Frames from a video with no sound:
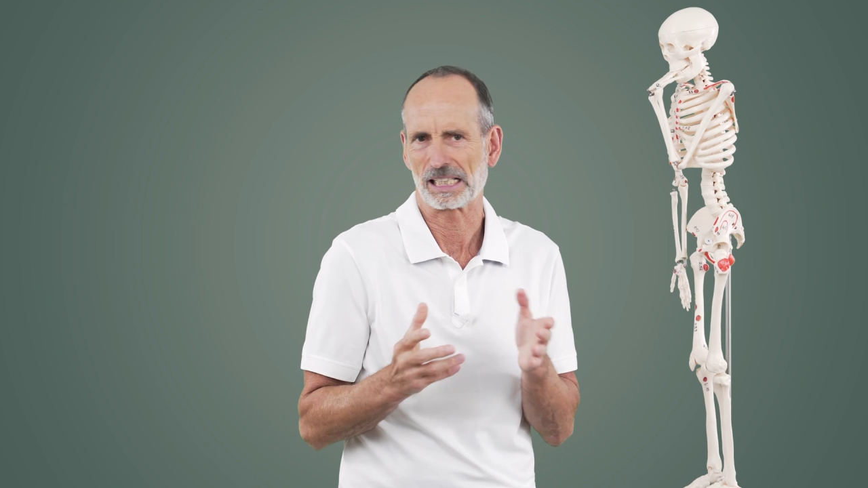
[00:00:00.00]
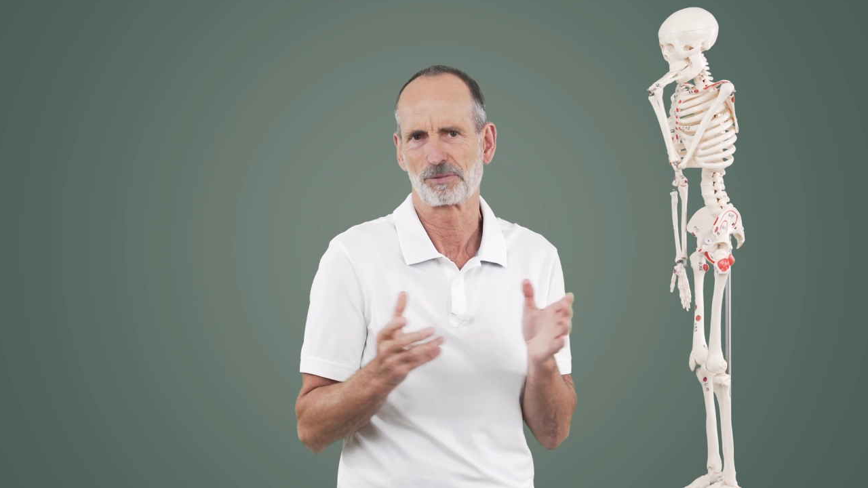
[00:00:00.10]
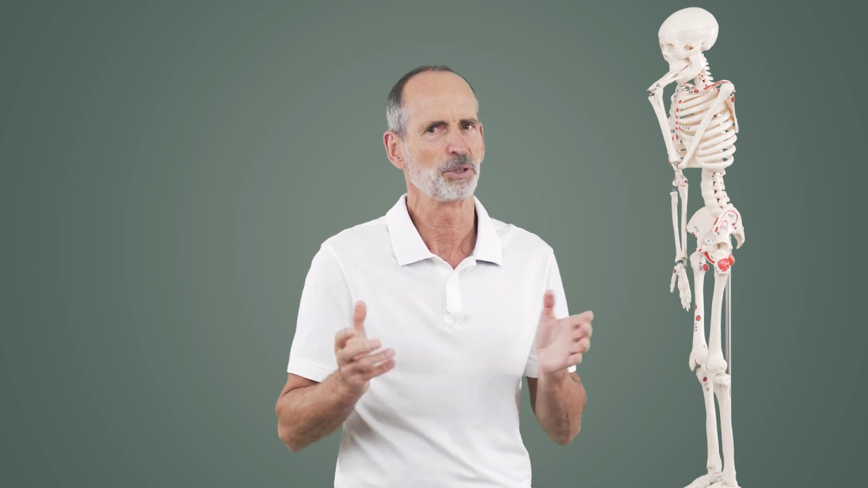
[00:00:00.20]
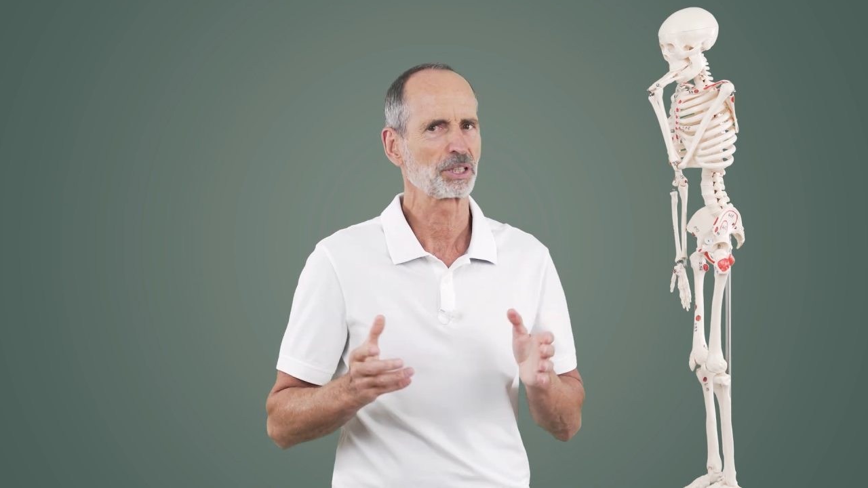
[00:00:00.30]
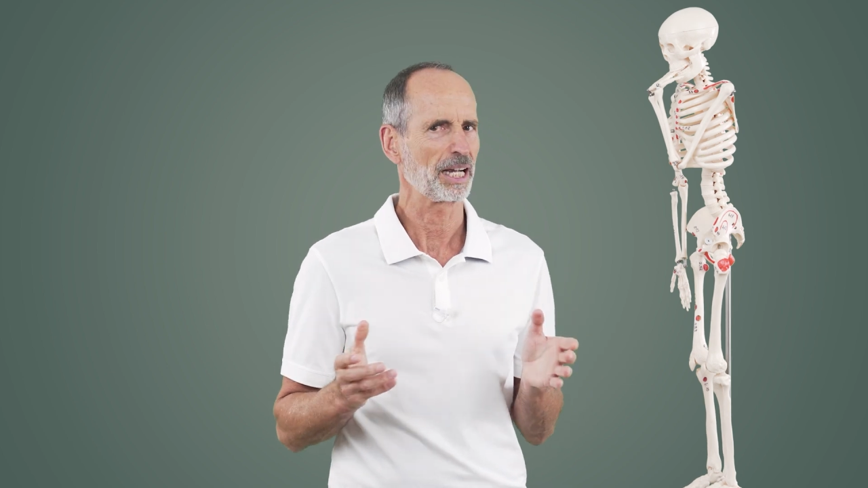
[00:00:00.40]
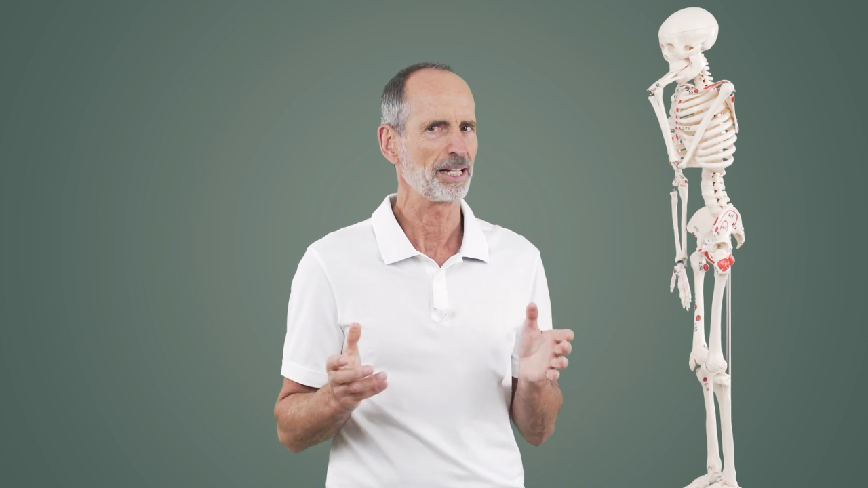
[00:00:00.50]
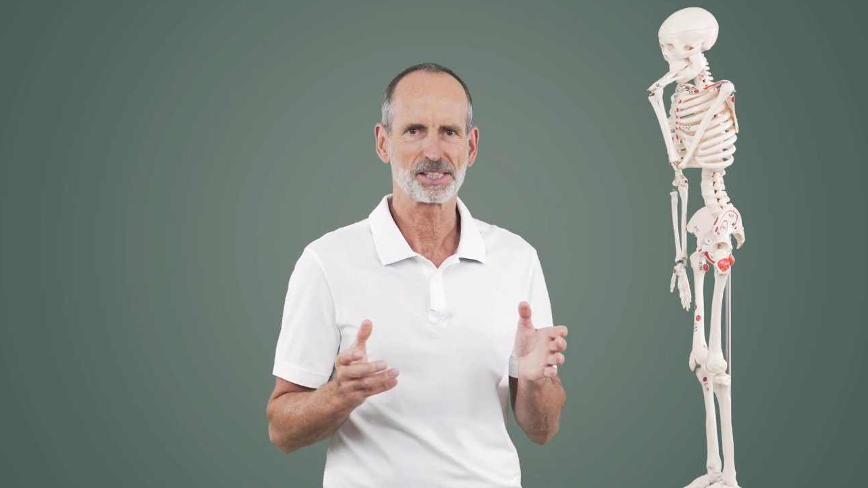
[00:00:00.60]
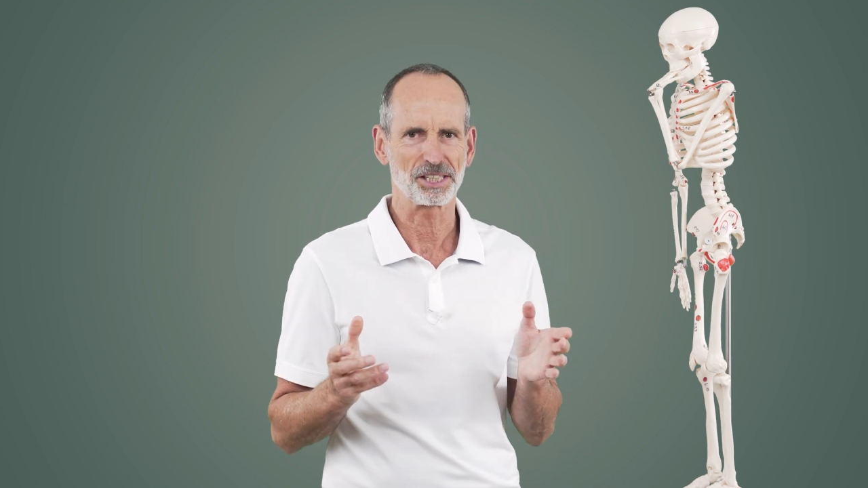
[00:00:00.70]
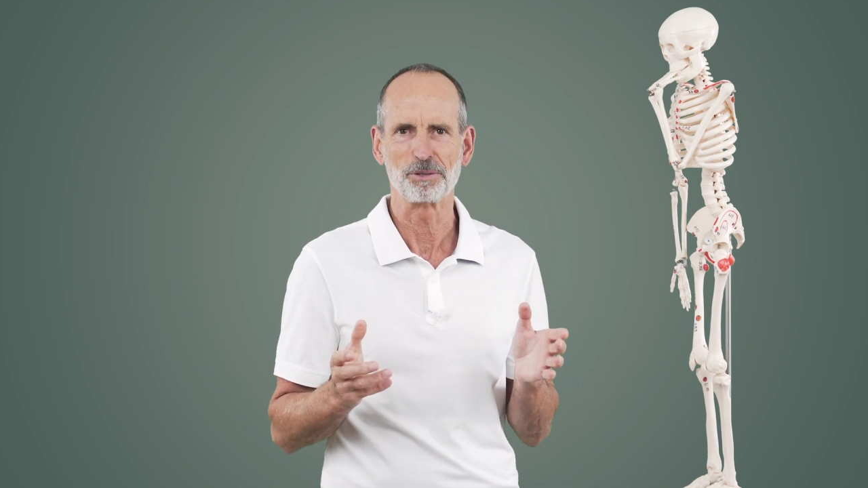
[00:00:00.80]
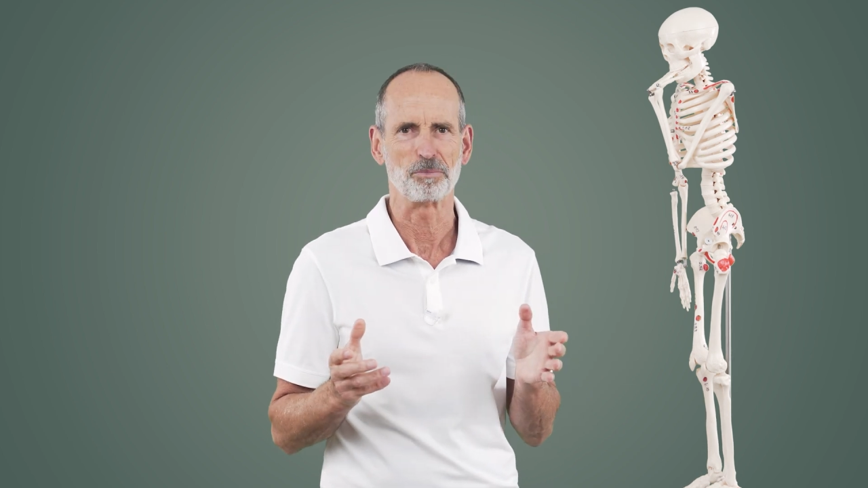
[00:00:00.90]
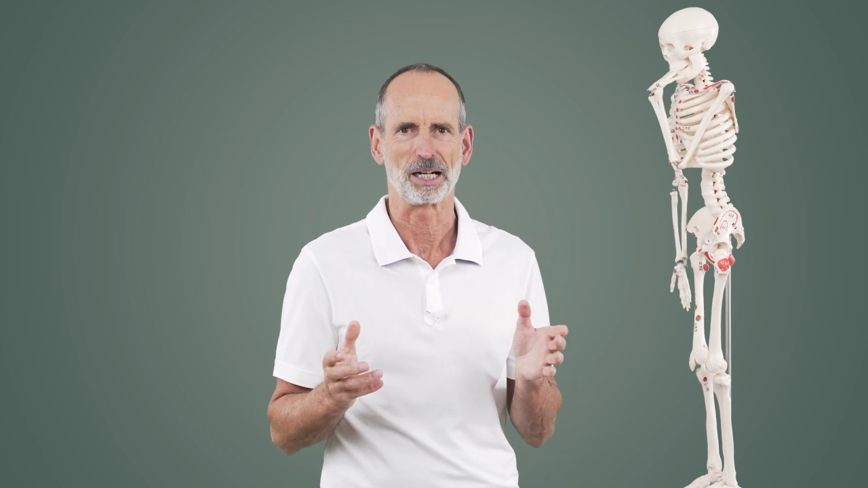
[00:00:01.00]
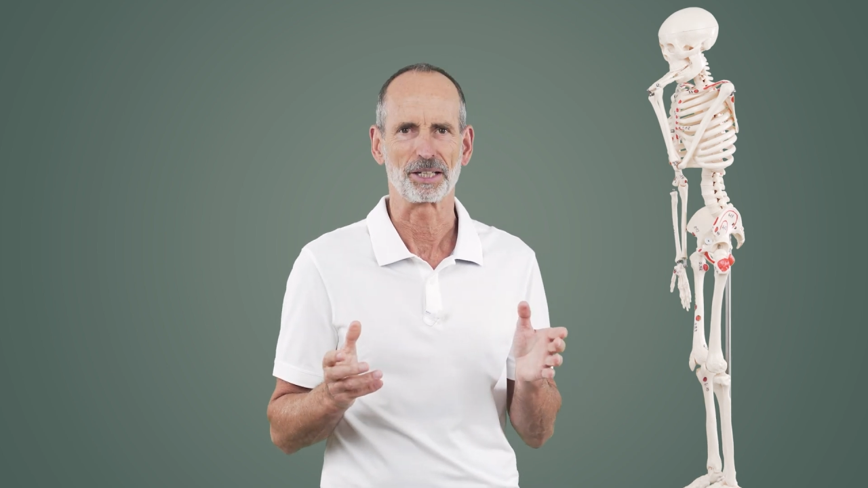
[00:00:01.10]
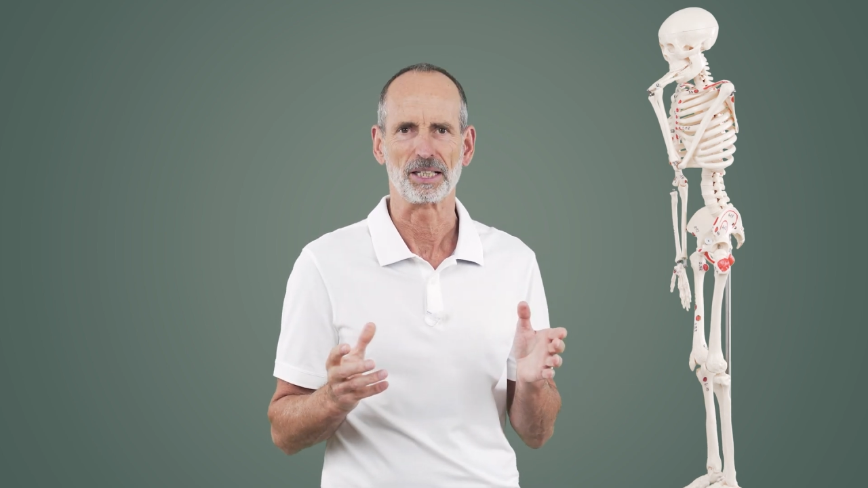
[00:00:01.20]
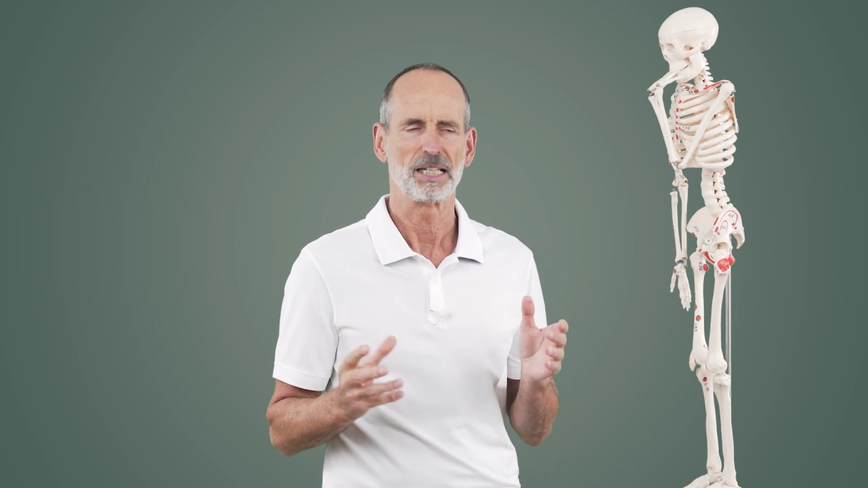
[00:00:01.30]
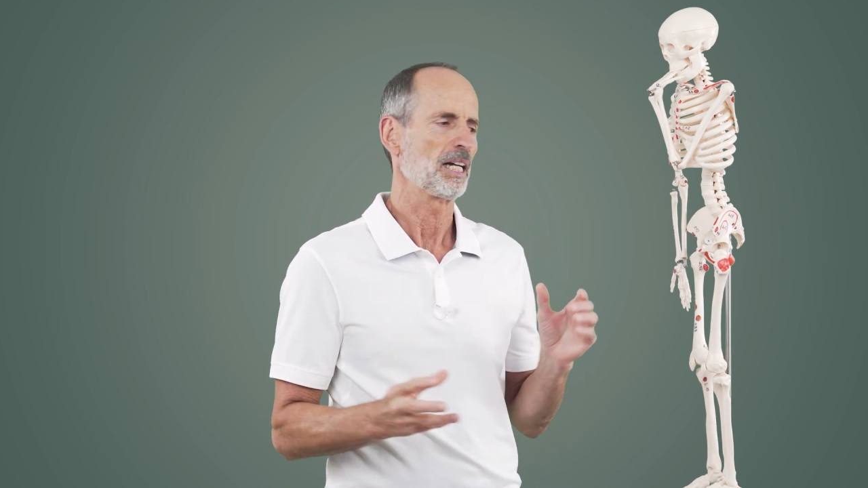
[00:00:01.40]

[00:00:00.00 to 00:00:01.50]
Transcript: any sense.